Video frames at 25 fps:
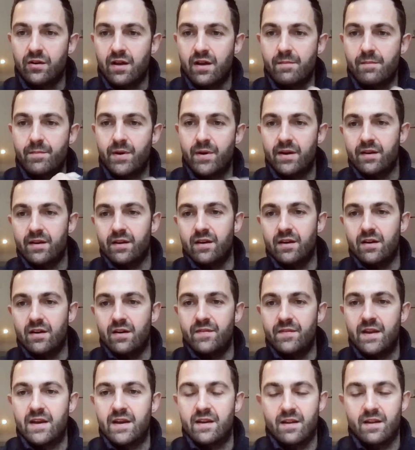on it, but at the
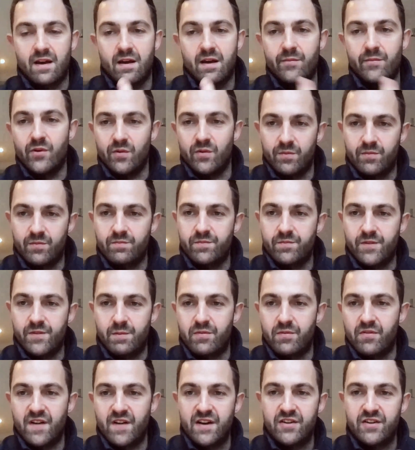end of the day, I'm not
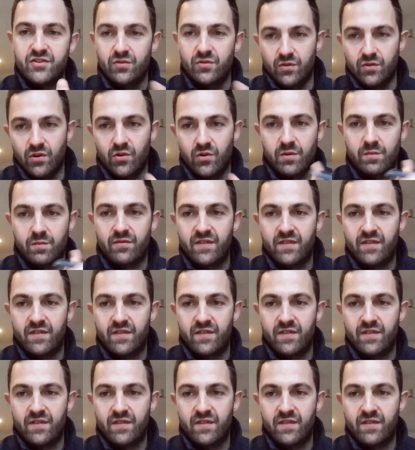the professional, you're the